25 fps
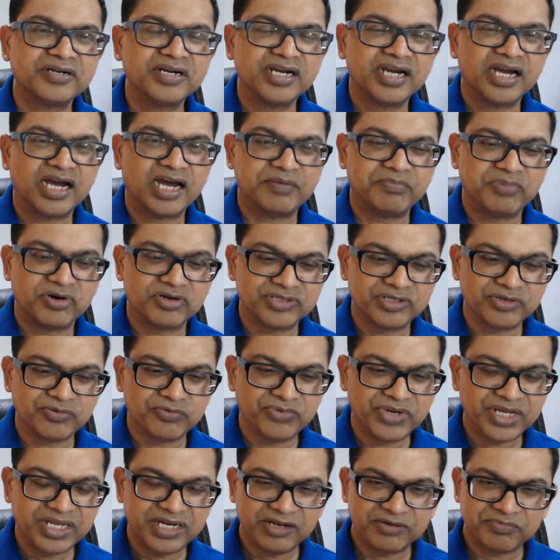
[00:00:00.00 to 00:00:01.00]
about the
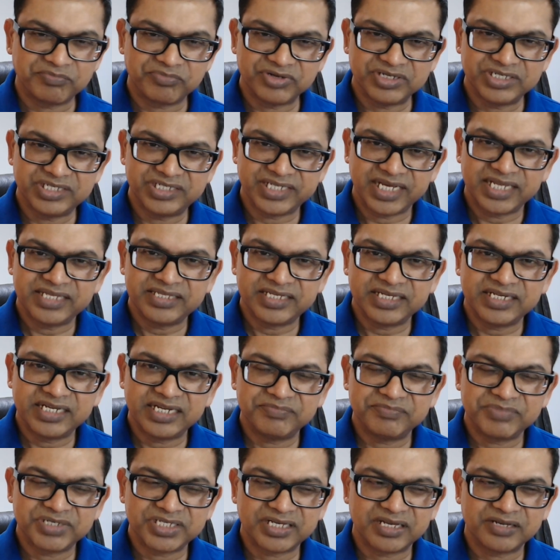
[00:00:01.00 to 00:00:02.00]
way they're presenting
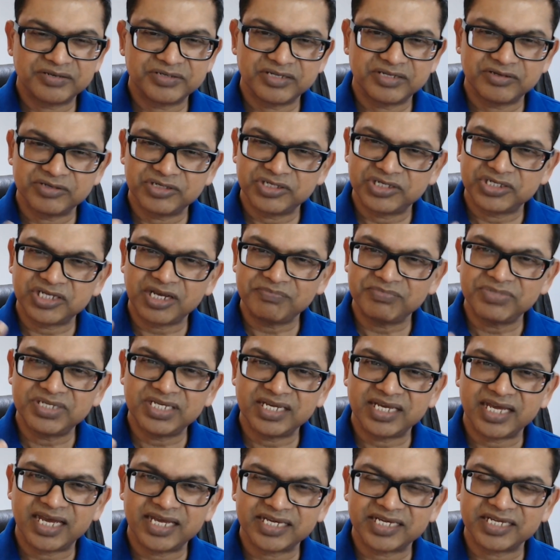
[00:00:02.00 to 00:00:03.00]
themselves. There's something,
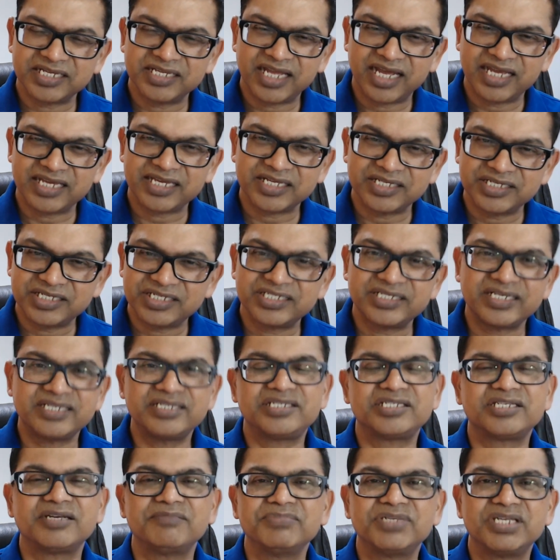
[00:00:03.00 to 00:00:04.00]
I can sense
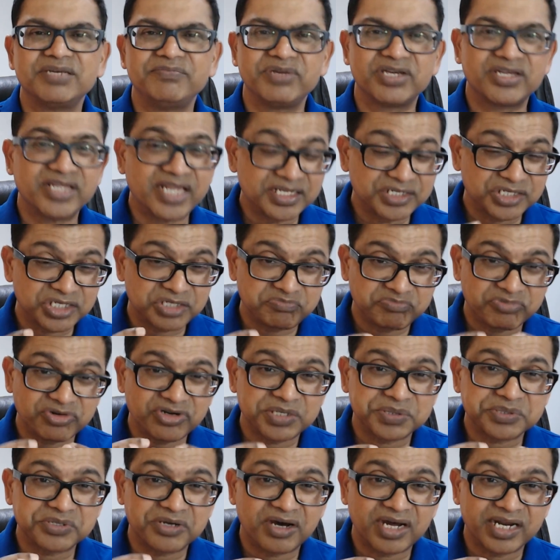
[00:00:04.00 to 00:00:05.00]
something. That's the Spirit of
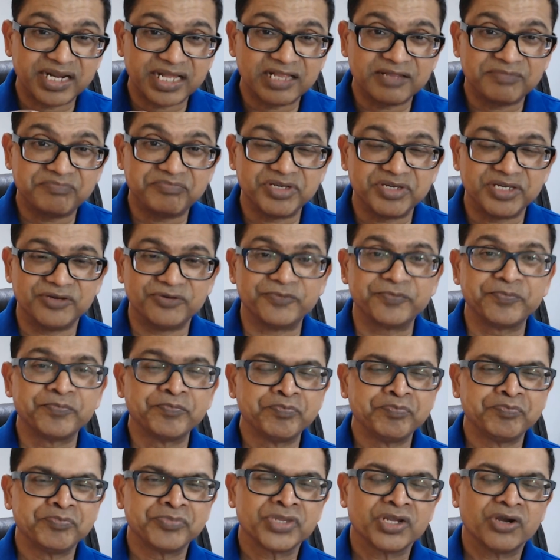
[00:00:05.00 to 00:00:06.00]
God helping you,
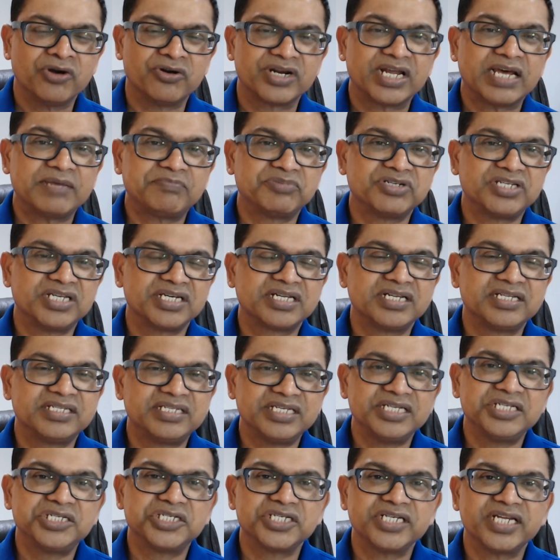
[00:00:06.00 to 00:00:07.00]
or that particular
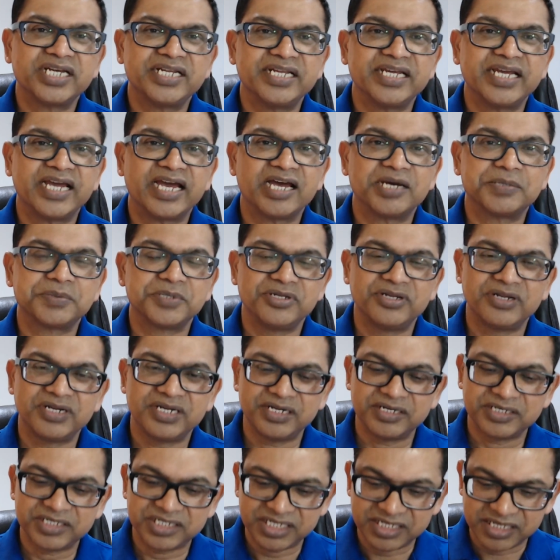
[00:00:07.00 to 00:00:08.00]
teaching that they have and that they're
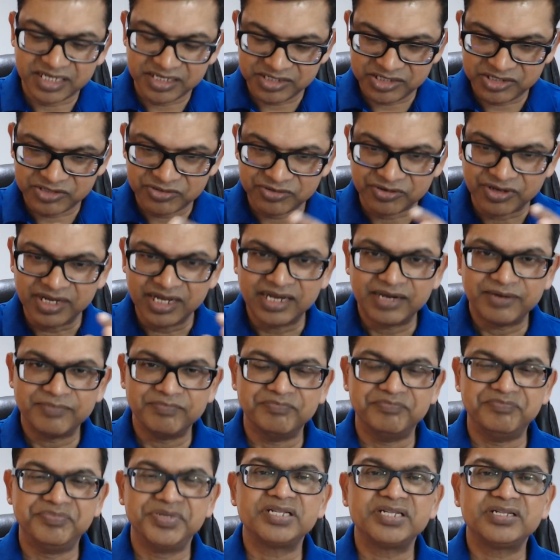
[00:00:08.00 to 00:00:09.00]
seeking to
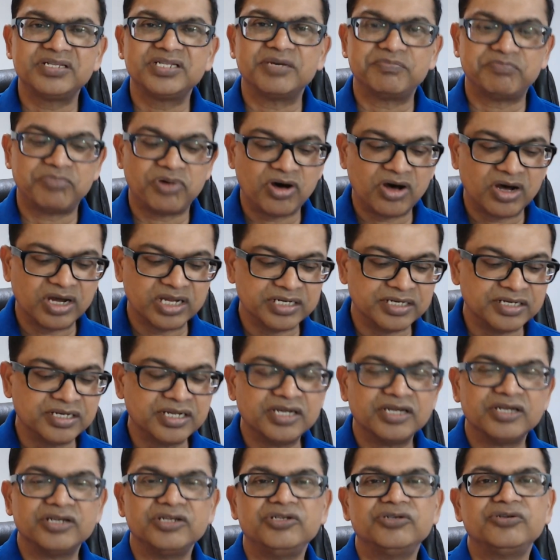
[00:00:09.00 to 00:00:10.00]
build upon.
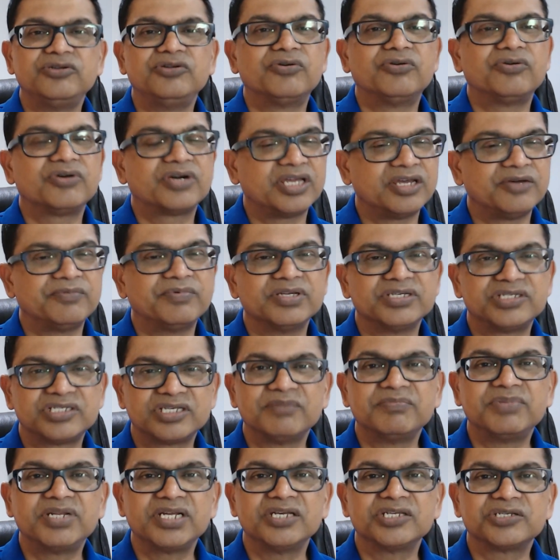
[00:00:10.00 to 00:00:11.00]
You know, okay, well,
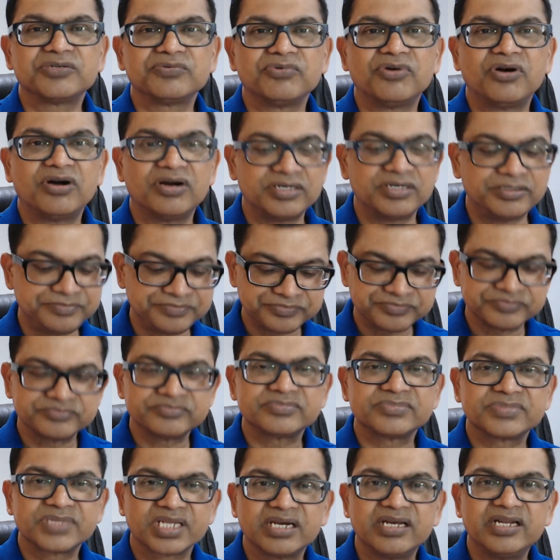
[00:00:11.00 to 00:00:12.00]
something is wrong.
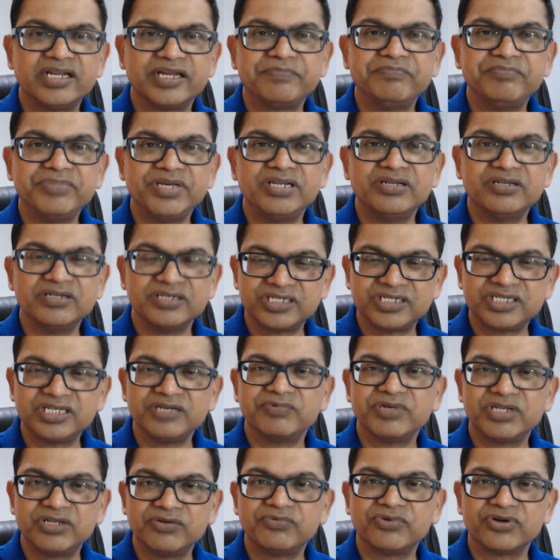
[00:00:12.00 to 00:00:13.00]
Let me see what
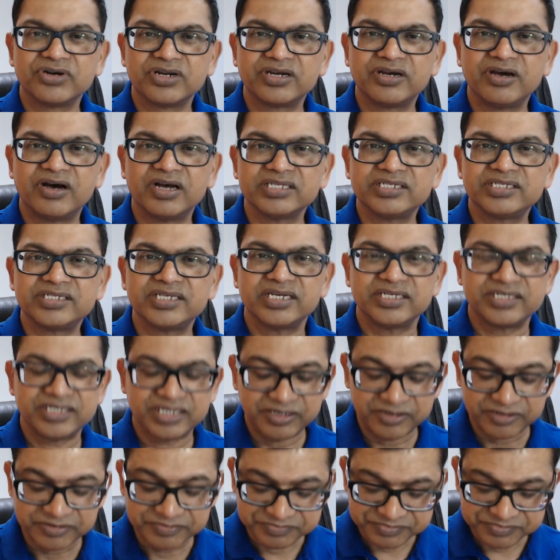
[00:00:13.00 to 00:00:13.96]
the Word of God says here.